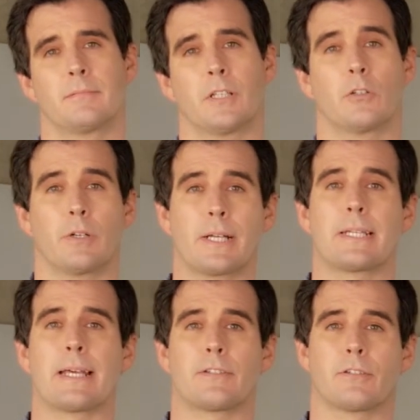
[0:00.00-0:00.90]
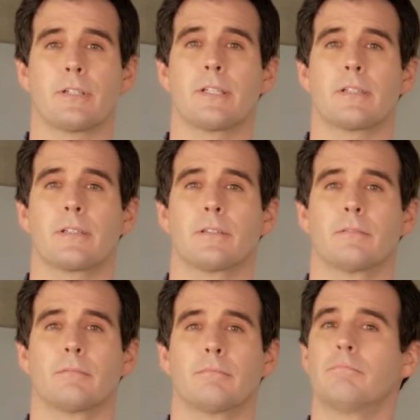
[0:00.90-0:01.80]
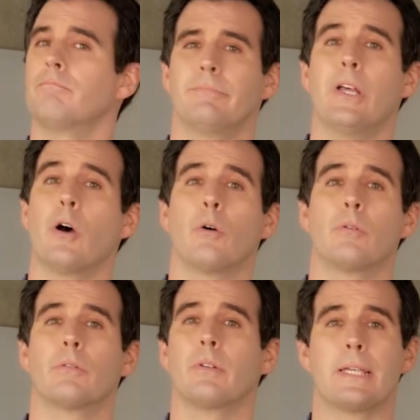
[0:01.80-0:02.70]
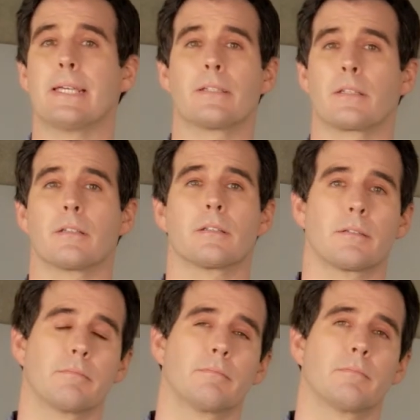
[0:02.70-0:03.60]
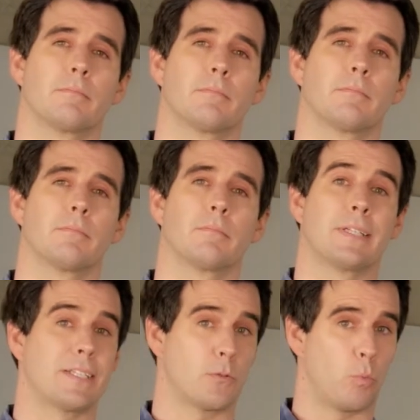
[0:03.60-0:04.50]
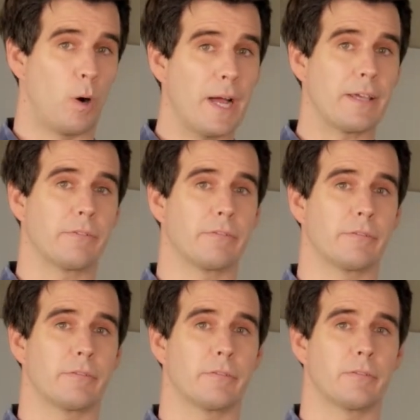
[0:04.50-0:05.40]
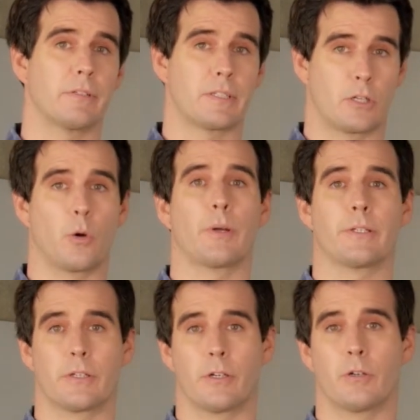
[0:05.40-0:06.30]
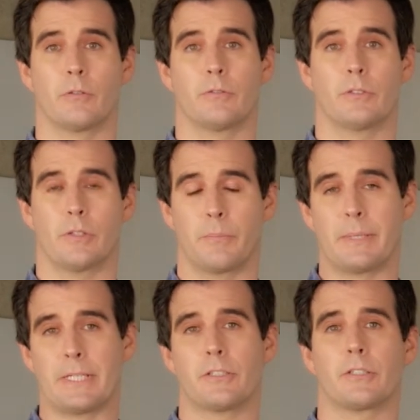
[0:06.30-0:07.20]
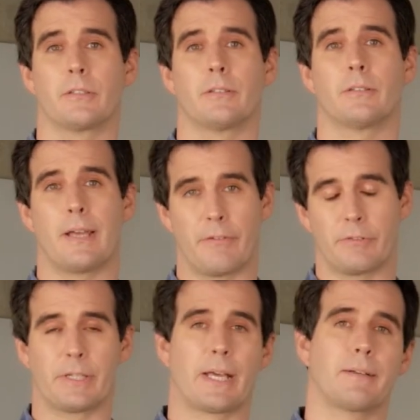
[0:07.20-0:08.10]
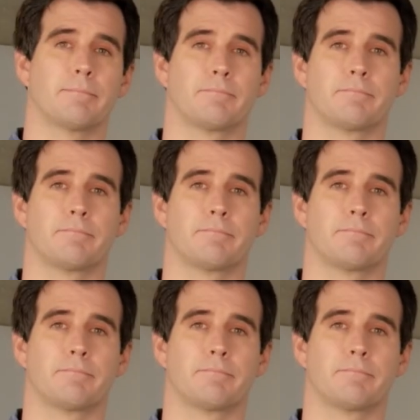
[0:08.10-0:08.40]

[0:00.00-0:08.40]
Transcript: The correct answer is no, he isn't. His wife is going to go to the beach every day.